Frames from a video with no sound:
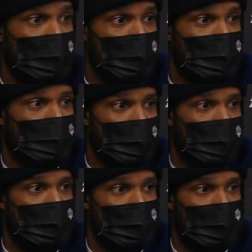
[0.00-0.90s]
play.
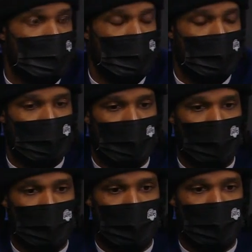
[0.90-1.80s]
Um,
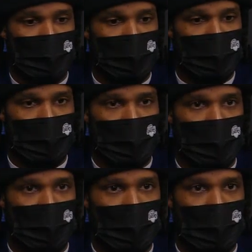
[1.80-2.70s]
I
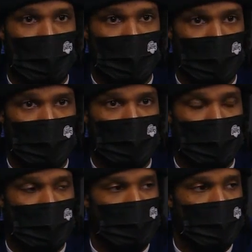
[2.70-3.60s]
got cleared today to
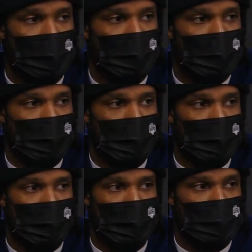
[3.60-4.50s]
play, and
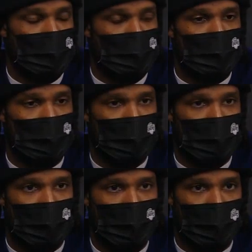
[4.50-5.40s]
I was able
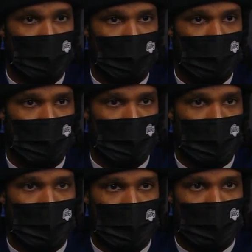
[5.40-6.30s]
to
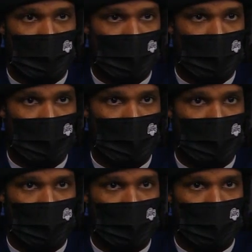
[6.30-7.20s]
sort of get out there for a
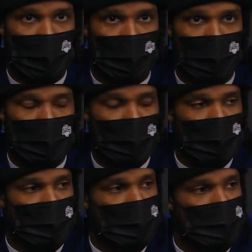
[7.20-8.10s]
few minutes
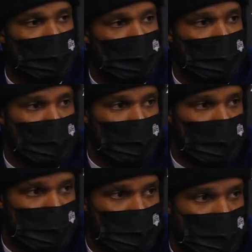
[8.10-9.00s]
played